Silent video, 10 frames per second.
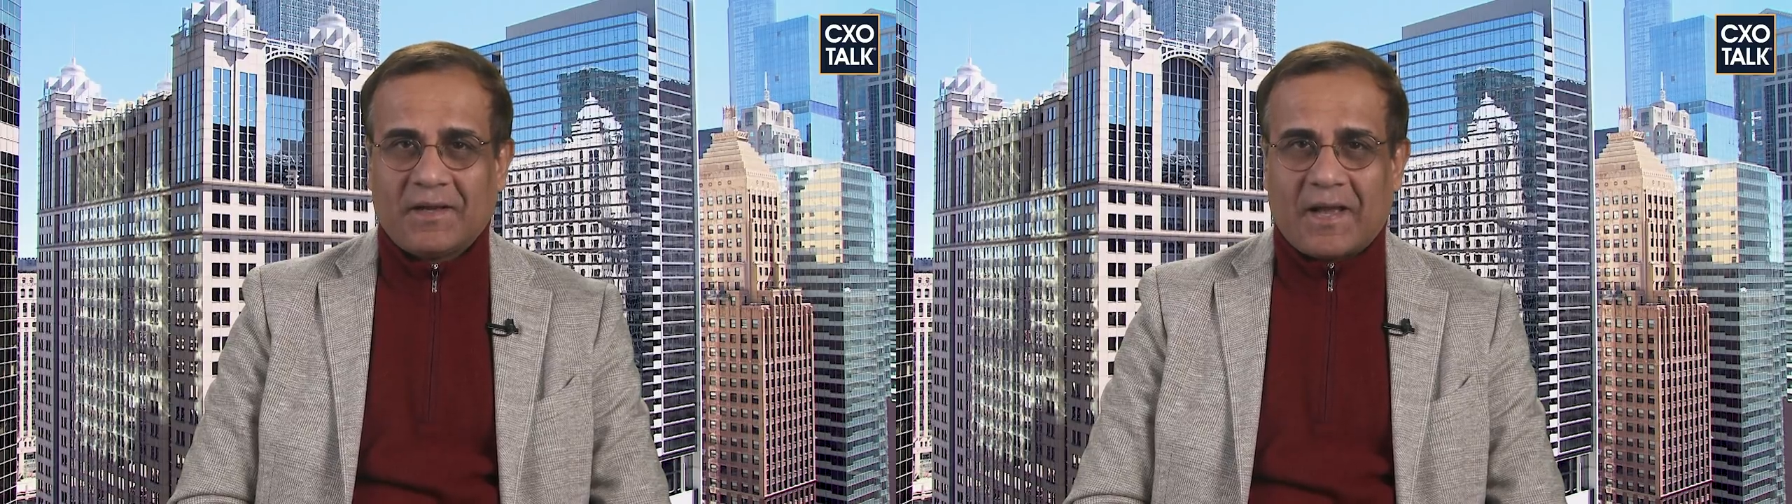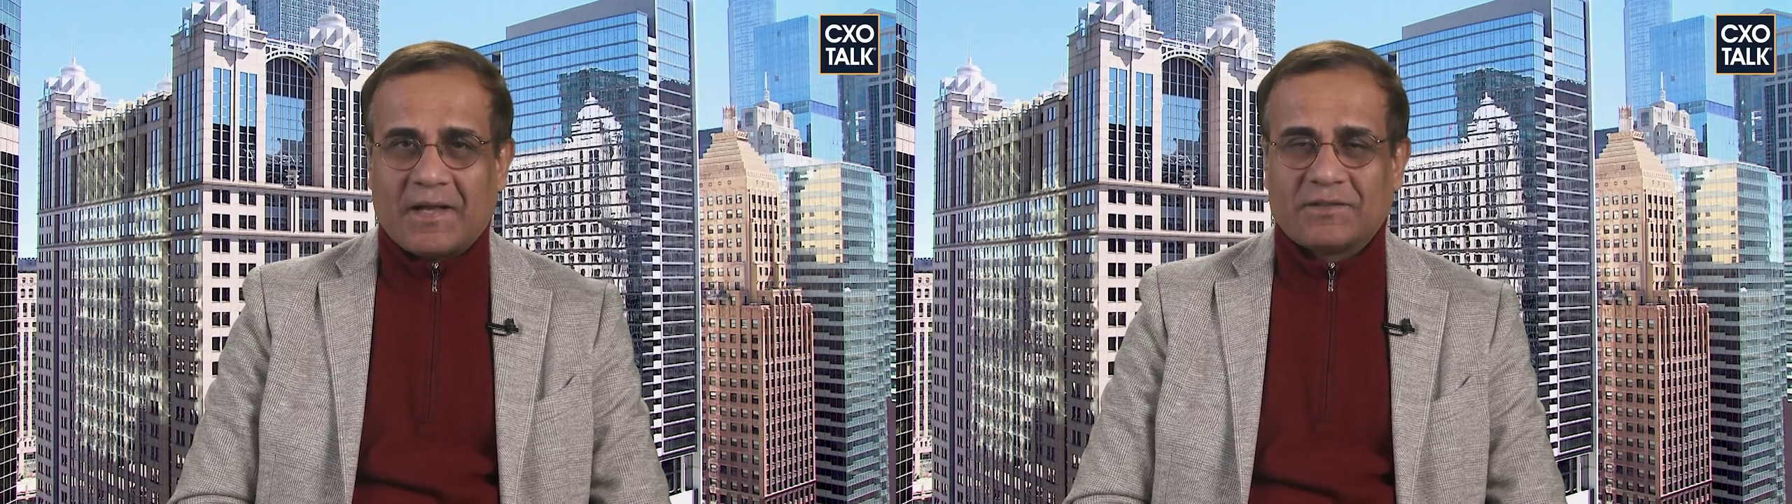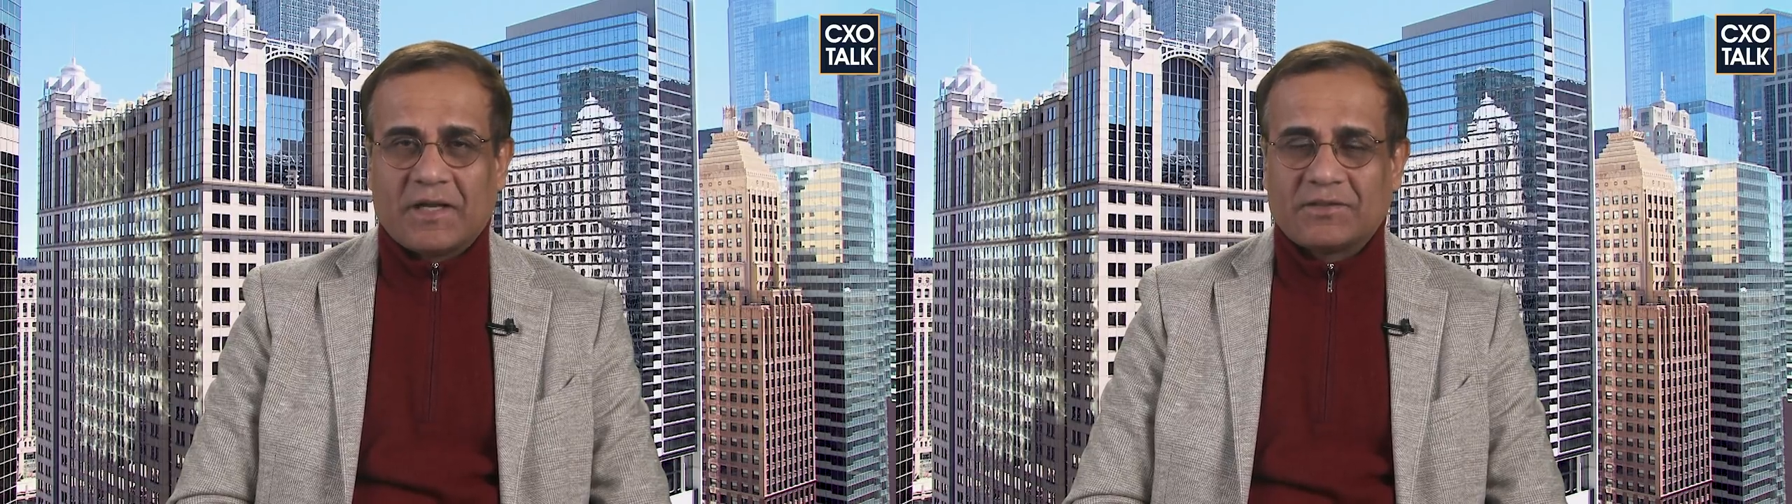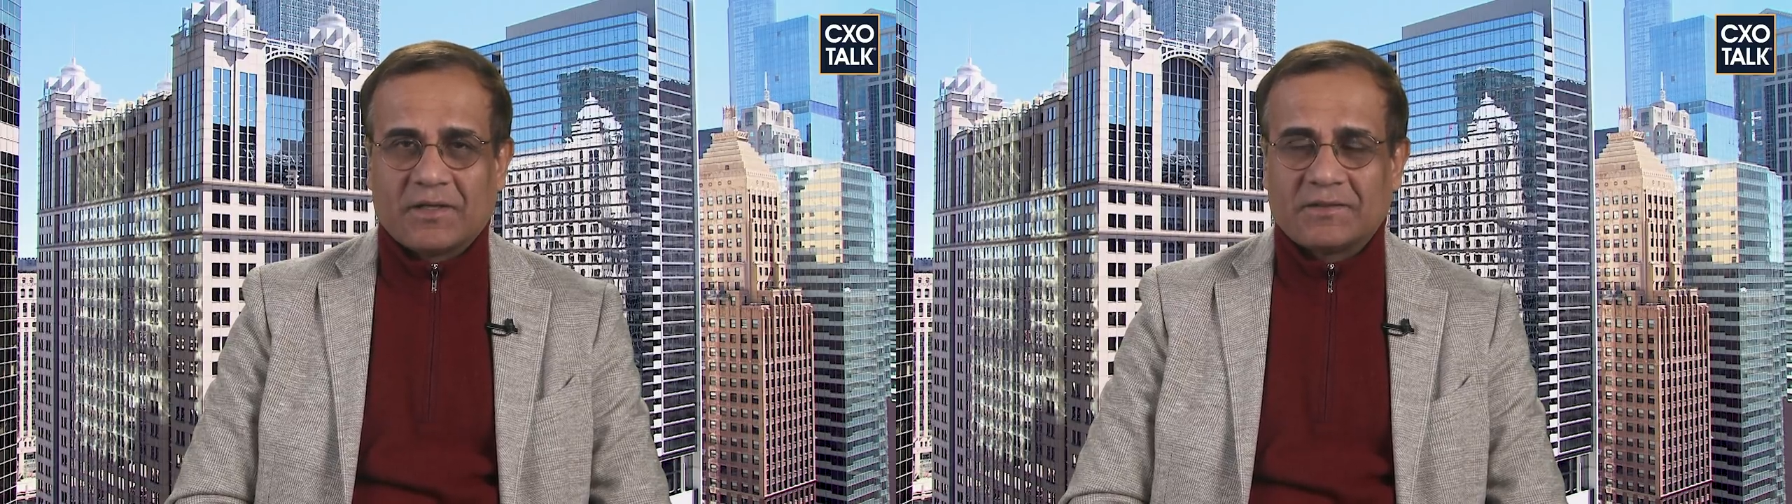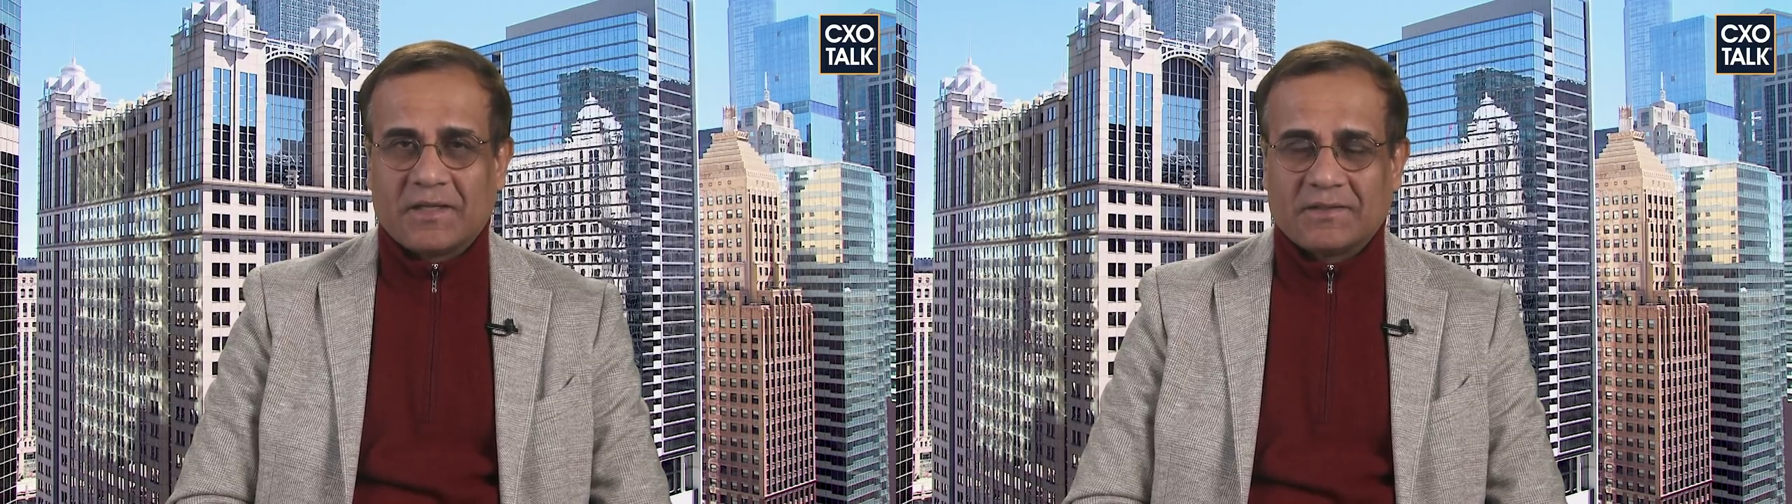
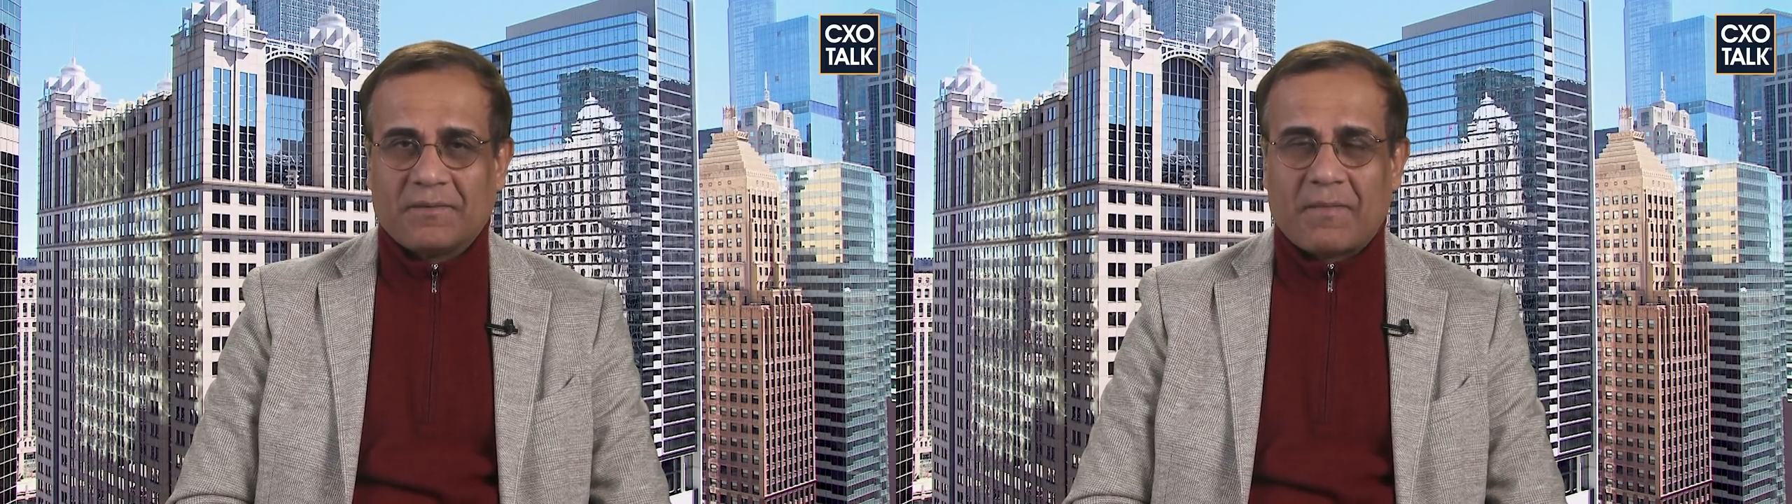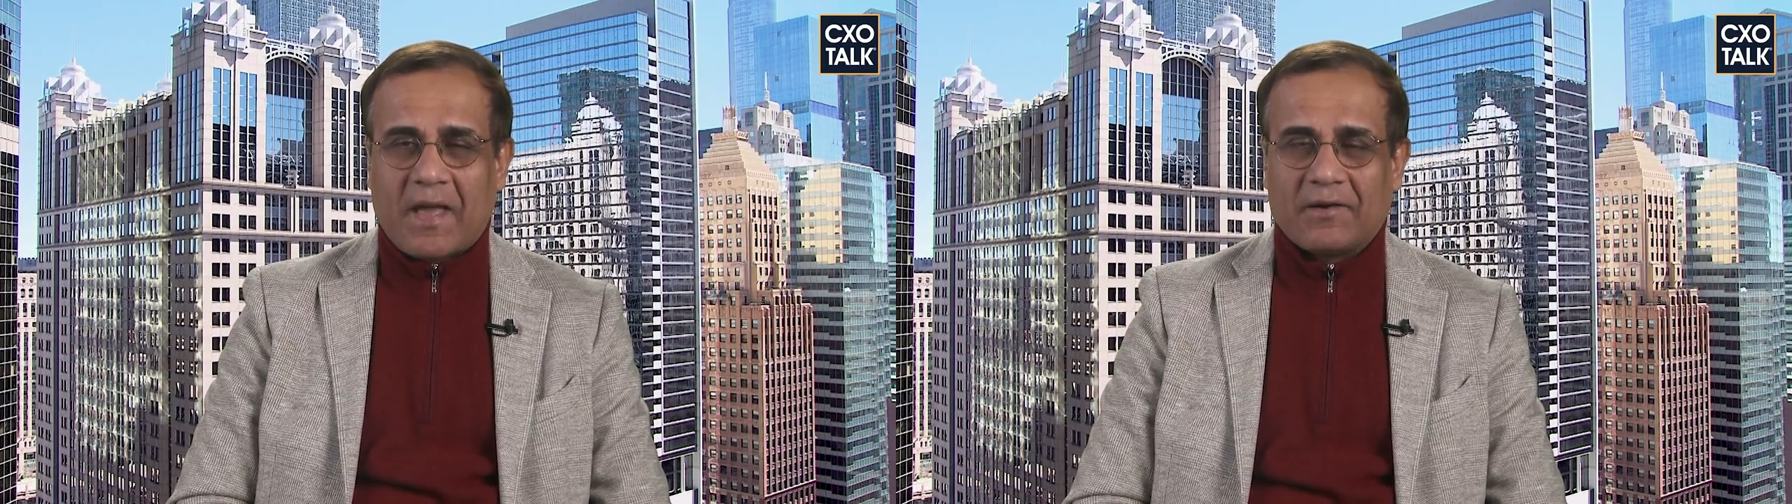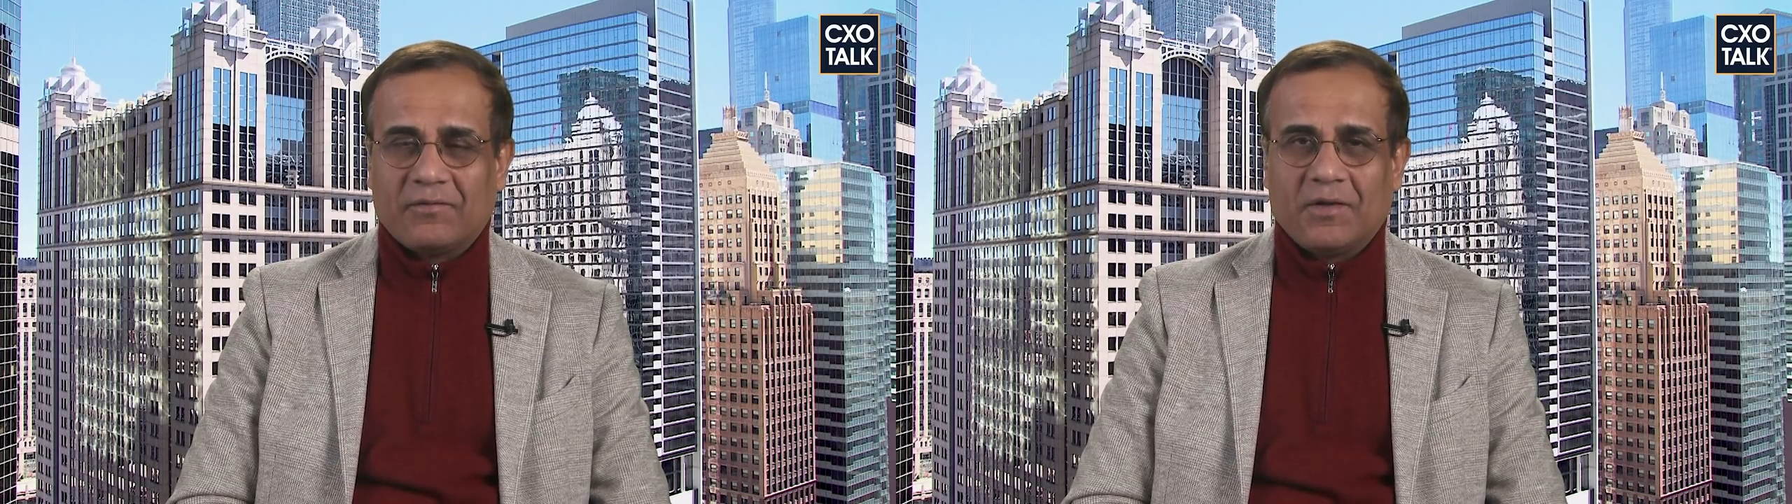antitrust doesn't matter.